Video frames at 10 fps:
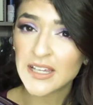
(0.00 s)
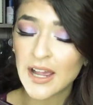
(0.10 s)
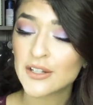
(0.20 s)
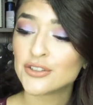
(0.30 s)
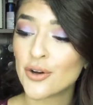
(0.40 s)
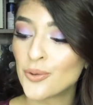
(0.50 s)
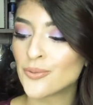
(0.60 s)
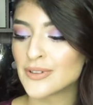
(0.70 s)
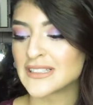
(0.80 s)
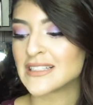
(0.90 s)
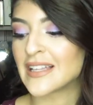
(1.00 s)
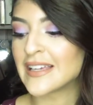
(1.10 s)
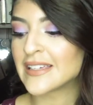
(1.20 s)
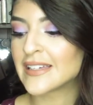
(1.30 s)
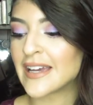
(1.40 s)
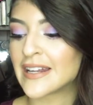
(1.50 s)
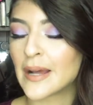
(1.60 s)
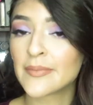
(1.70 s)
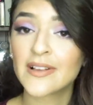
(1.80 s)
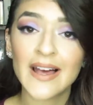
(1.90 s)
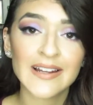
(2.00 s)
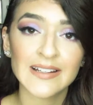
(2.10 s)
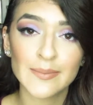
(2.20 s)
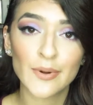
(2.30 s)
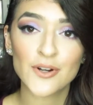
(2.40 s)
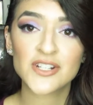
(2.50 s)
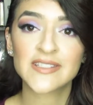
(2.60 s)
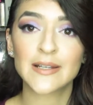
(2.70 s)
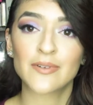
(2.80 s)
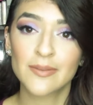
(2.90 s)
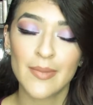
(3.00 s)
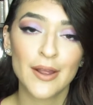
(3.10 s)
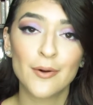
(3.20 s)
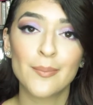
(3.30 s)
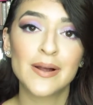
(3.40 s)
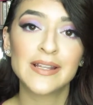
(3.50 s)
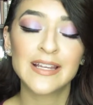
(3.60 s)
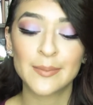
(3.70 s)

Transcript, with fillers: I don't really like it, and I'm glad I didn't purchase it with my own money.